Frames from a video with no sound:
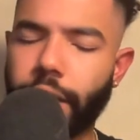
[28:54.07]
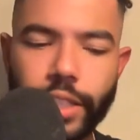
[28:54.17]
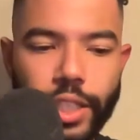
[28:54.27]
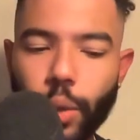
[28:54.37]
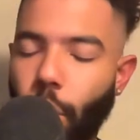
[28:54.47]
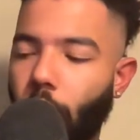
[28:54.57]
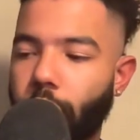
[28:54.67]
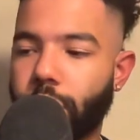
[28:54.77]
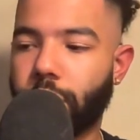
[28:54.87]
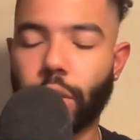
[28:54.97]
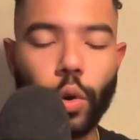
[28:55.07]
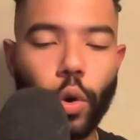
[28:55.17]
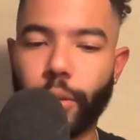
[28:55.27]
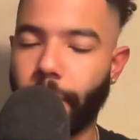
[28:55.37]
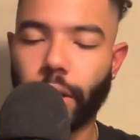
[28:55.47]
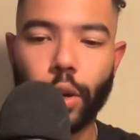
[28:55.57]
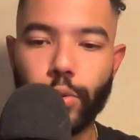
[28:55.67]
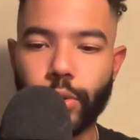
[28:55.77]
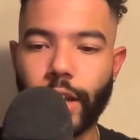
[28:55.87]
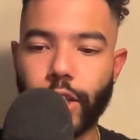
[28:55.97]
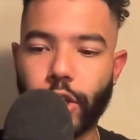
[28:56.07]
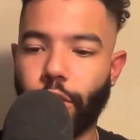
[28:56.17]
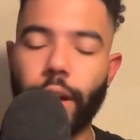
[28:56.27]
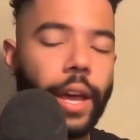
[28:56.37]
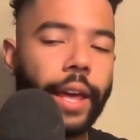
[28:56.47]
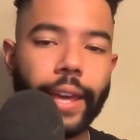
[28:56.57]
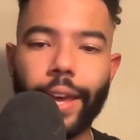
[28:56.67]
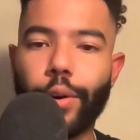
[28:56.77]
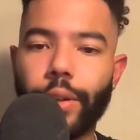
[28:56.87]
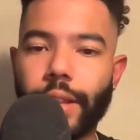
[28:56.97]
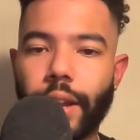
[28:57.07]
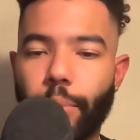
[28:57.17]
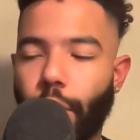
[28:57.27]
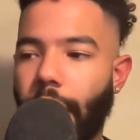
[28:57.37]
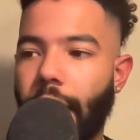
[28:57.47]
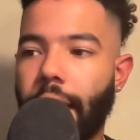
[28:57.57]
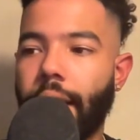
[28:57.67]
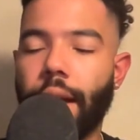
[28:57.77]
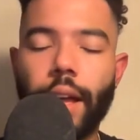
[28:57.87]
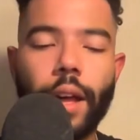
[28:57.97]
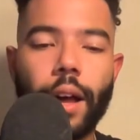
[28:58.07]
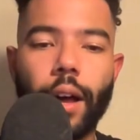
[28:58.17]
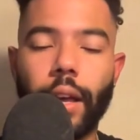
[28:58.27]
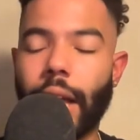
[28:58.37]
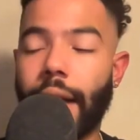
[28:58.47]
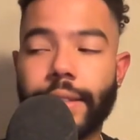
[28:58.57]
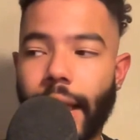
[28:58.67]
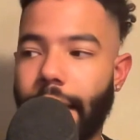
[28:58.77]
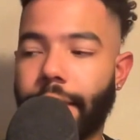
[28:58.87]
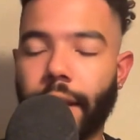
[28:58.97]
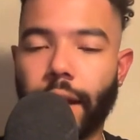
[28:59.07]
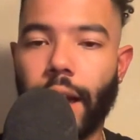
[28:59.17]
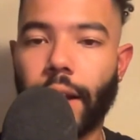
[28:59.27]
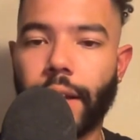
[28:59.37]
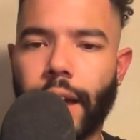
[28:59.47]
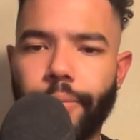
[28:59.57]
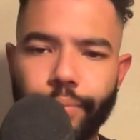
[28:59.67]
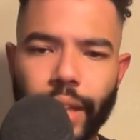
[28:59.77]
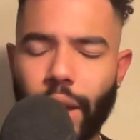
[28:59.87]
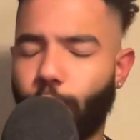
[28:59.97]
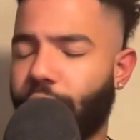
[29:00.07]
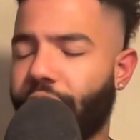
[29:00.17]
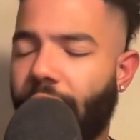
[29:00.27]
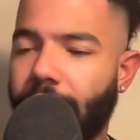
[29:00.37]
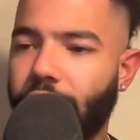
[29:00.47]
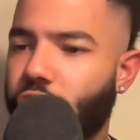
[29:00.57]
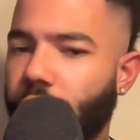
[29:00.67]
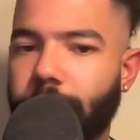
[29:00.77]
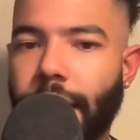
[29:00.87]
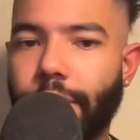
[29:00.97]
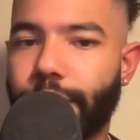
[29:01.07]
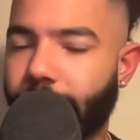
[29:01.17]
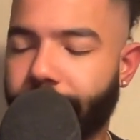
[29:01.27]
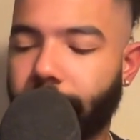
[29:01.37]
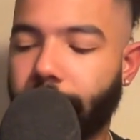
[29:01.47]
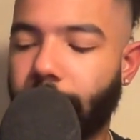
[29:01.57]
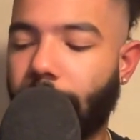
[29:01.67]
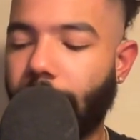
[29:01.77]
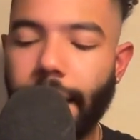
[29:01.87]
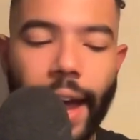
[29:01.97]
Seawald is going to be the closer next year. Ginkgo has that number eight. It has that eighth inning lockdown. Can we find a shutdown seventh inning guy?